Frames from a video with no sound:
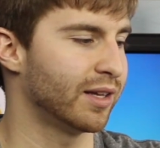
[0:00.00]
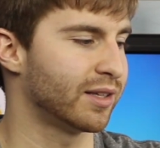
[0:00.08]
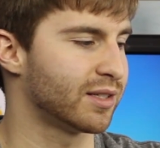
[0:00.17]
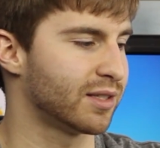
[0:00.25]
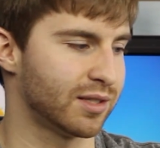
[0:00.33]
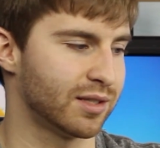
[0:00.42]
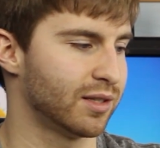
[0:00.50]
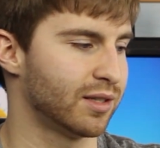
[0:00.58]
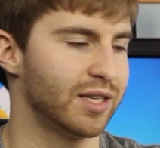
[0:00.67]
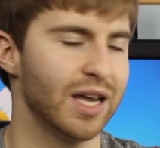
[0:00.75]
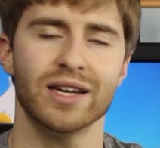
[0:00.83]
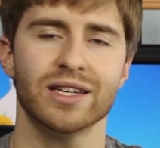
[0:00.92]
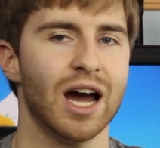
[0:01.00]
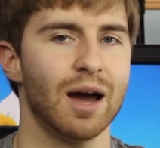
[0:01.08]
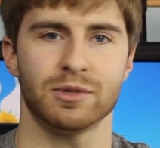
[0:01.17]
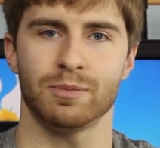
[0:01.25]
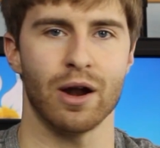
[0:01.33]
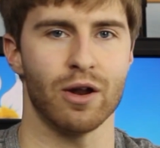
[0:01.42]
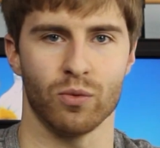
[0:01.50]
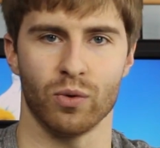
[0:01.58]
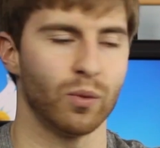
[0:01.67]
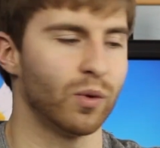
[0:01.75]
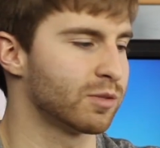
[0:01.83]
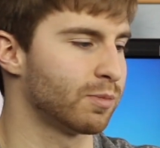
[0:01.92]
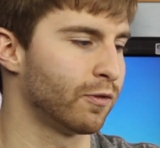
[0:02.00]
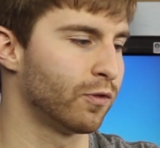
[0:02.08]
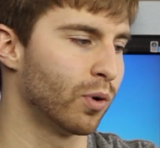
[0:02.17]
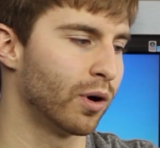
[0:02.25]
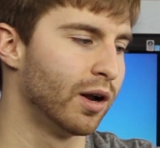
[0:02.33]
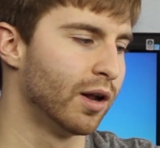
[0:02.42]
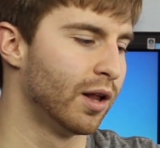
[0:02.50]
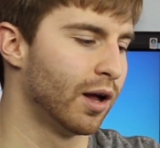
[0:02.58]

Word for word: It's ten times better than what it was before.